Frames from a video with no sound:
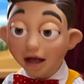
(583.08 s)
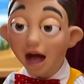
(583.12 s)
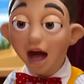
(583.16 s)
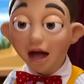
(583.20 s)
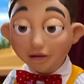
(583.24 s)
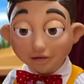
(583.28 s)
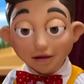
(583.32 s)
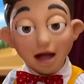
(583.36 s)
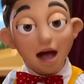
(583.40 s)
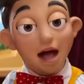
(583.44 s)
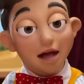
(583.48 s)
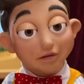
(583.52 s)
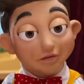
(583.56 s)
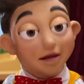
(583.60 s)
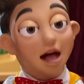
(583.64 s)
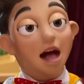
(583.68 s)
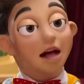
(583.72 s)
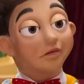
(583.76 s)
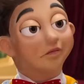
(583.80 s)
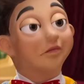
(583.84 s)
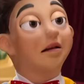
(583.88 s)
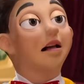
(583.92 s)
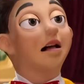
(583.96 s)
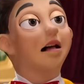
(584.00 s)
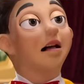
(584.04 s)
So you're
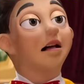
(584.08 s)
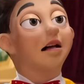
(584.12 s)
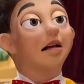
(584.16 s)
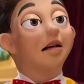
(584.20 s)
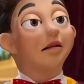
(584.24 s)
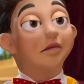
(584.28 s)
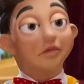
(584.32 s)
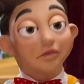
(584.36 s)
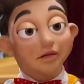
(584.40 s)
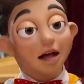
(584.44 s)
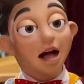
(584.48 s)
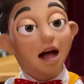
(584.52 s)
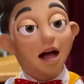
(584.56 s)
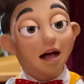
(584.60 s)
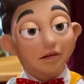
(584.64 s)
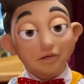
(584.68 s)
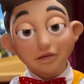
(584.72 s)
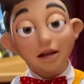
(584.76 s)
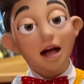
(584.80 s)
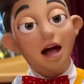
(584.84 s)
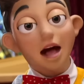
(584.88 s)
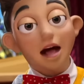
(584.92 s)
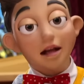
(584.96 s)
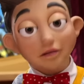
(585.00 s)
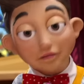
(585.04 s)
saying that
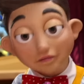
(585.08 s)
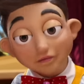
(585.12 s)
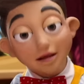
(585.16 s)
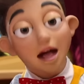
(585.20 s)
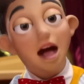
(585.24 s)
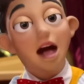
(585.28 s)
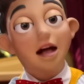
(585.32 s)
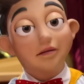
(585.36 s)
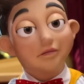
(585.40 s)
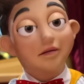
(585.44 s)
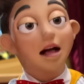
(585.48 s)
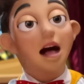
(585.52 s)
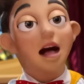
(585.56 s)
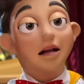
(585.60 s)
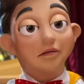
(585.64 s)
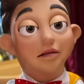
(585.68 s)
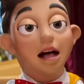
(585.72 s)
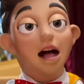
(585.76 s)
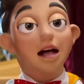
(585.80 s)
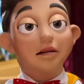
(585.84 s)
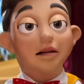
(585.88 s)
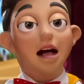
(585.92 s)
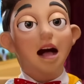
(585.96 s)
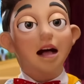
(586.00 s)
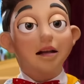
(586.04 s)
by sharing
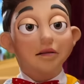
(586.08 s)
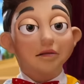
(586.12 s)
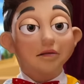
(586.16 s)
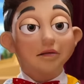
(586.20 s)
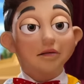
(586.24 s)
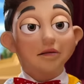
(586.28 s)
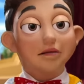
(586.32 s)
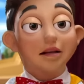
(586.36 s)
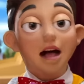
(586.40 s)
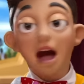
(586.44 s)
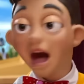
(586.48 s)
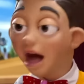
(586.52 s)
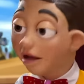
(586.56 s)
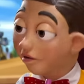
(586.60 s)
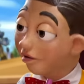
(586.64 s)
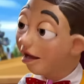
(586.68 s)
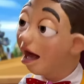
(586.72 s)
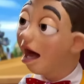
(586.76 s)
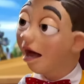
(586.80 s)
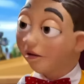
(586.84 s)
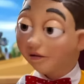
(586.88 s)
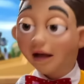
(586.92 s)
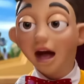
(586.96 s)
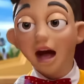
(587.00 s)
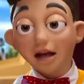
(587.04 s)
with others, I
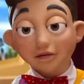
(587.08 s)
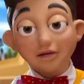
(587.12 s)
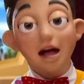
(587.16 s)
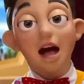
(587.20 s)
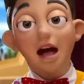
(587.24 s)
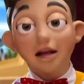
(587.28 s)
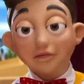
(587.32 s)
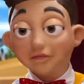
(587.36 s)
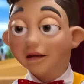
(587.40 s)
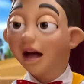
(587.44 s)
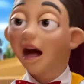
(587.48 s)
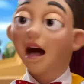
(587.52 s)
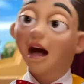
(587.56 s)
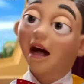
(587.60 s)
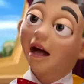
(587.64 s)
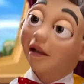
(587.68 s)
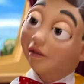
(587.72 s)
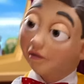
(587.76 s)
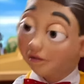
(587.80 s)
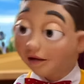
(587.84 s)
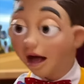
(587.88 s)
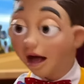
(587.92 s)
can make their lives